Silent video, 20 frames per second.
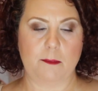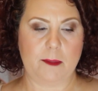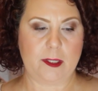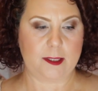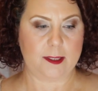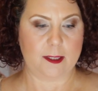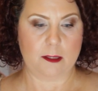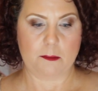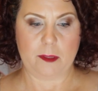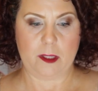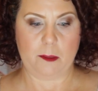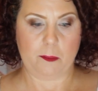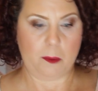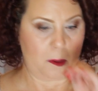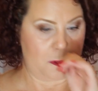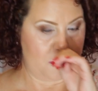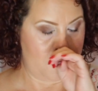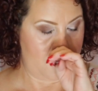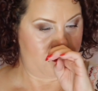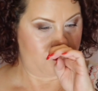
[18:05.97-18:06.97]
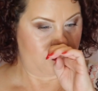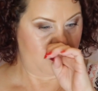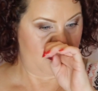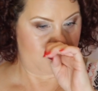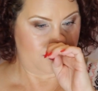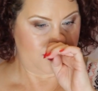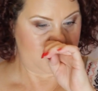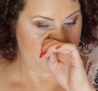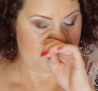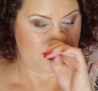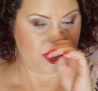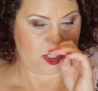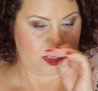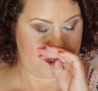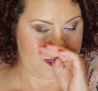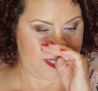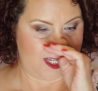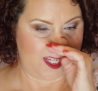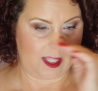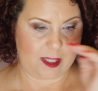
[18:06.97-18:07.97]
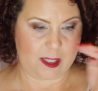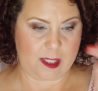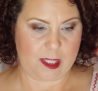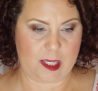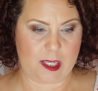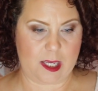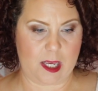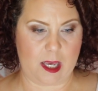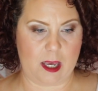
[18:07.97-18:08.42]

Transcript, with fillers: I mean, some people love them, especially the,